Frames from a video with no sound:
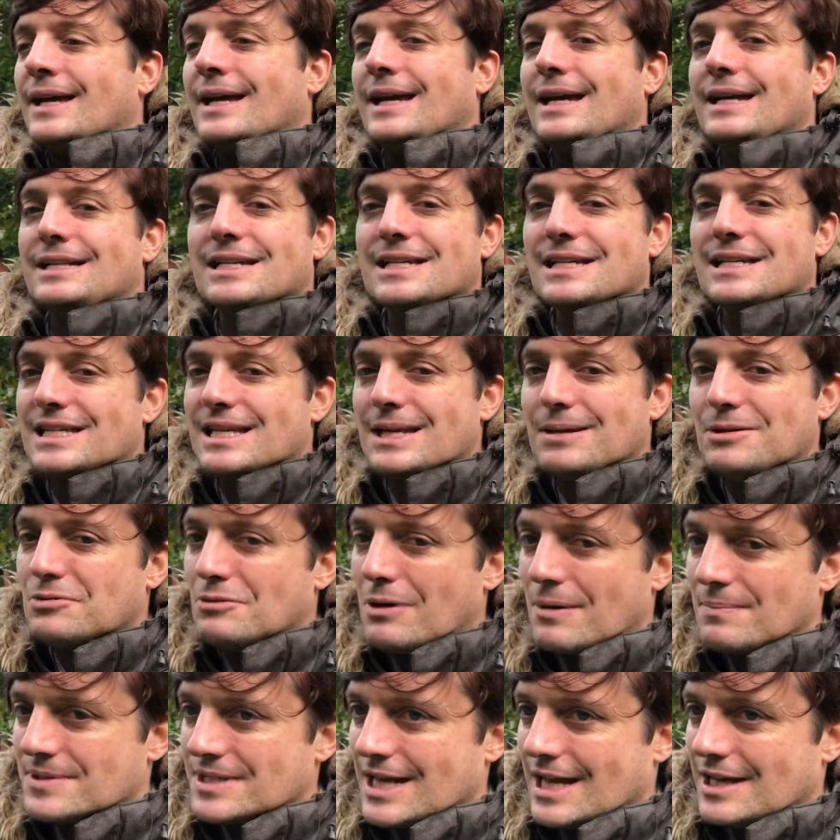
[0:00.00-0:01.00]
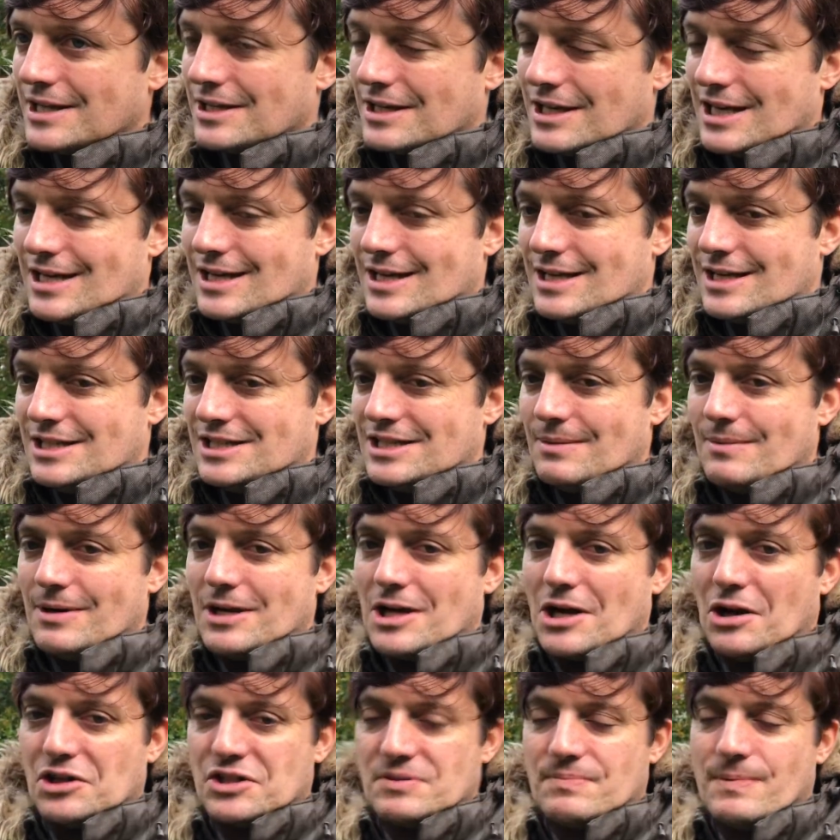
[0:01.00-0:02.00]
it didn't seem to upset Jimmy
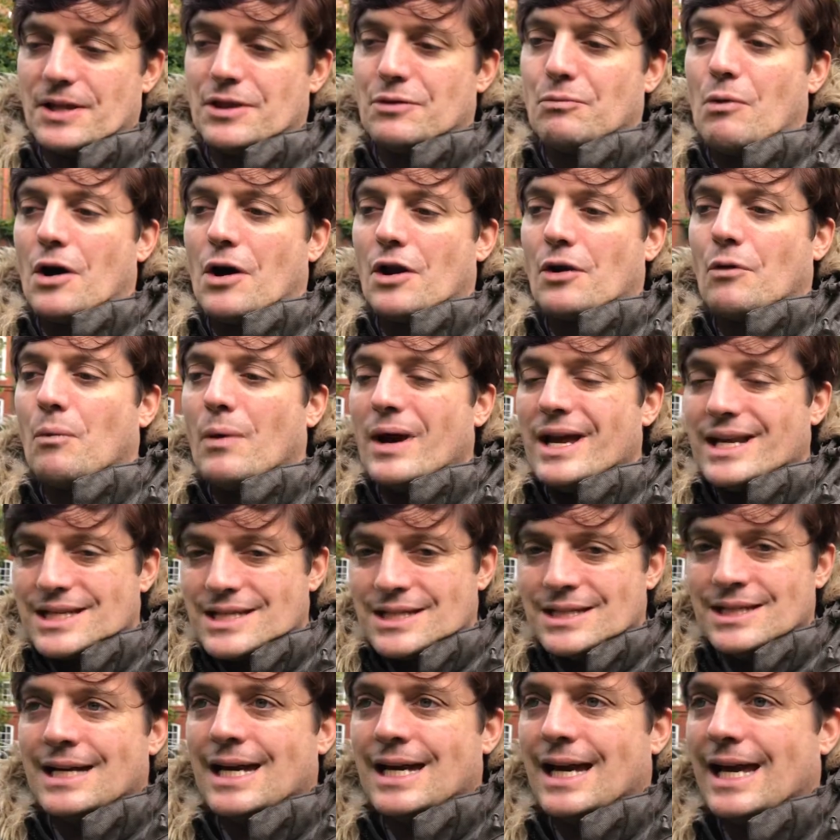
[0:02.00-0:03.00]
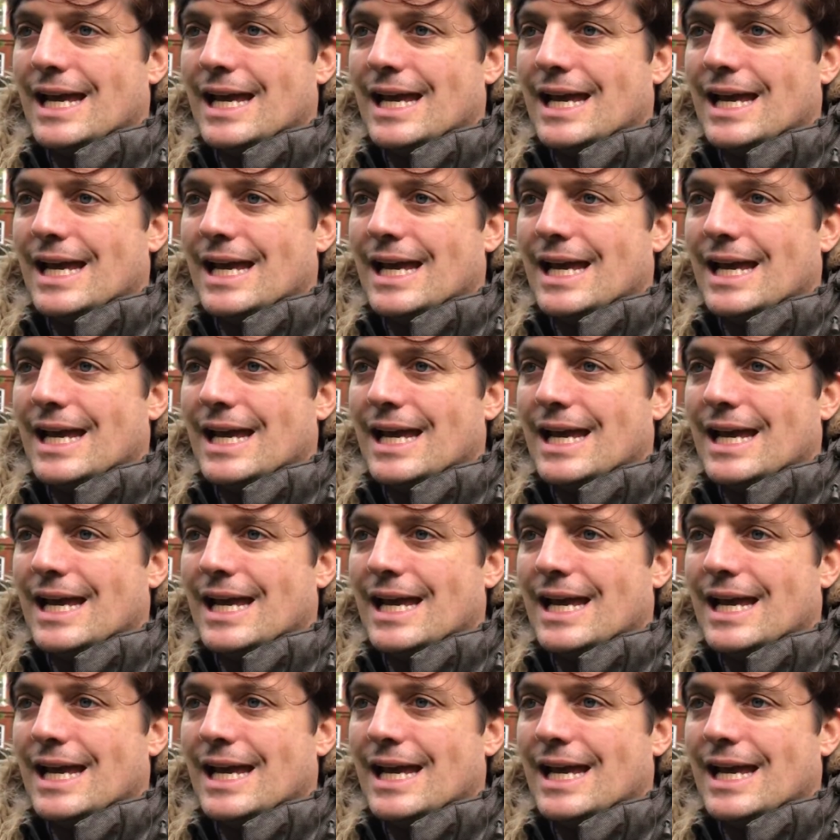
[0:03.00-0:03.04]
Goldsmith one whit.